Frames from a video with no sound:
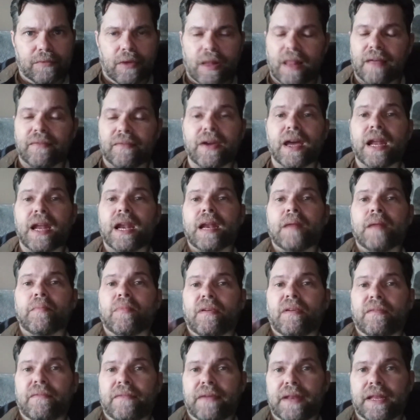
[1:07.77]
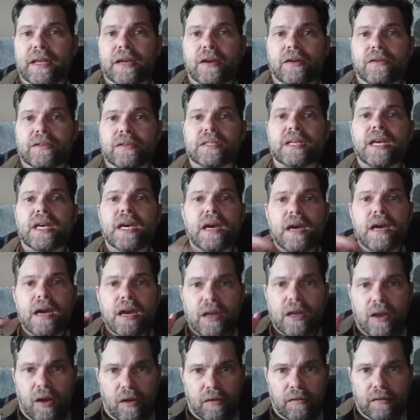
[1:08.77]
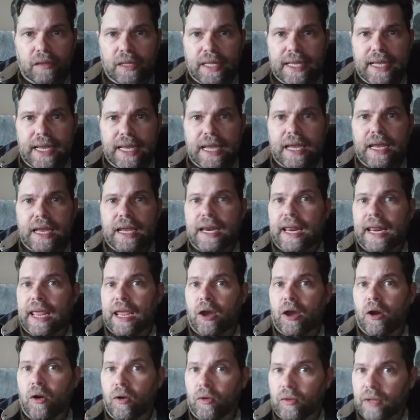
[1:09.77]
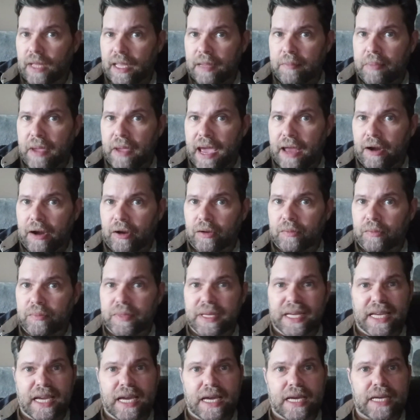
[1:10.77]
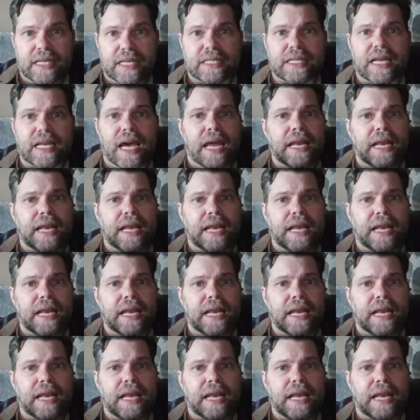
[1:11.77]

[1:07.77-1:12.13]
Well, I've got a number of videos currently in a holding pattern because